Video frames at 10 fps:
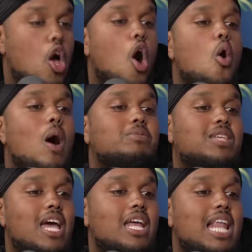I no, I'm
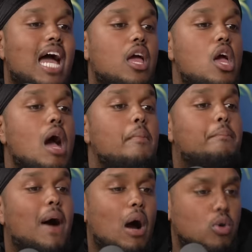saying no, no,
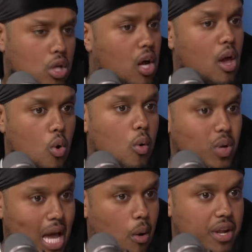but but also okay, cool.
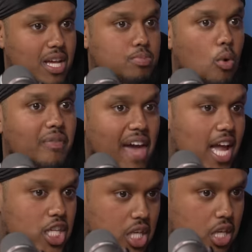With that one, it's more of an
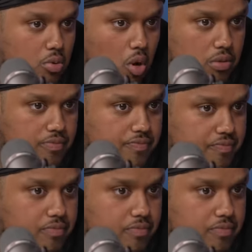age thing as well.